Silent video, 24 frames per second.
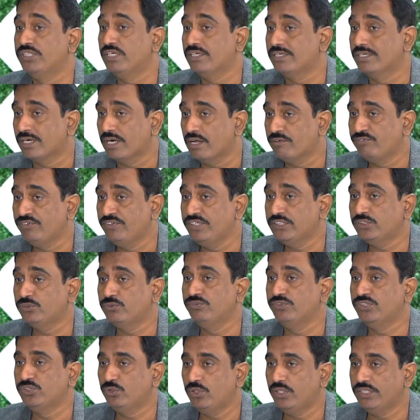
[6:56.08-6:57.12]
the graphics
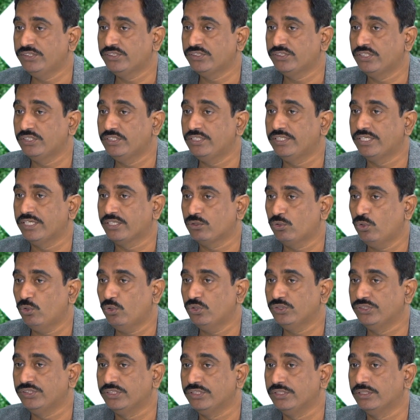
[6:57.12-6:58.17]
visualization
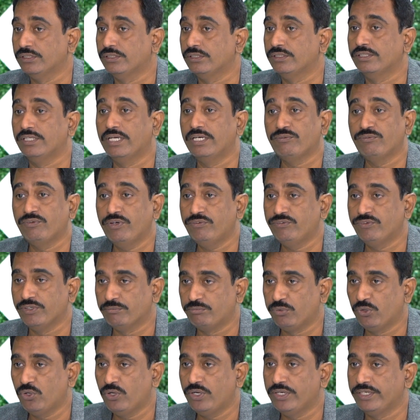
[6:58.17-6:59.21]
technology that we have
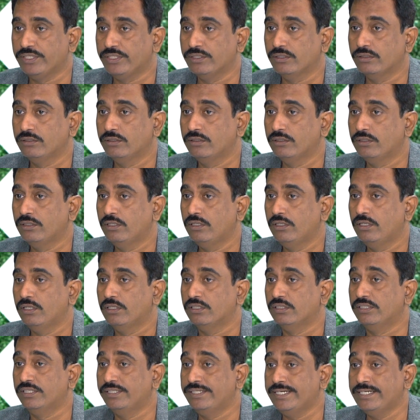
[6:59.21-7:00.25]
deployed,
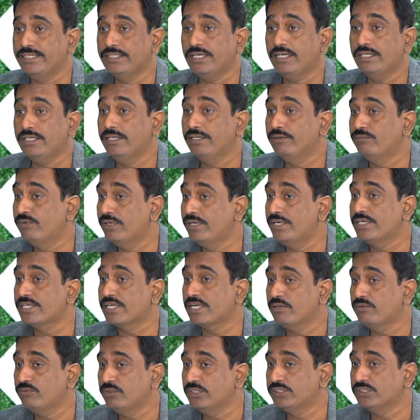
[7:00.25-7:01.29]
the data never
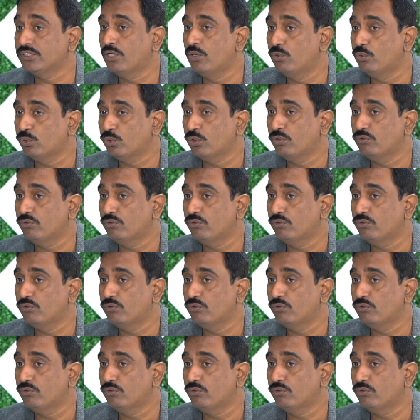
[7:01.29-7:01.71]
travels out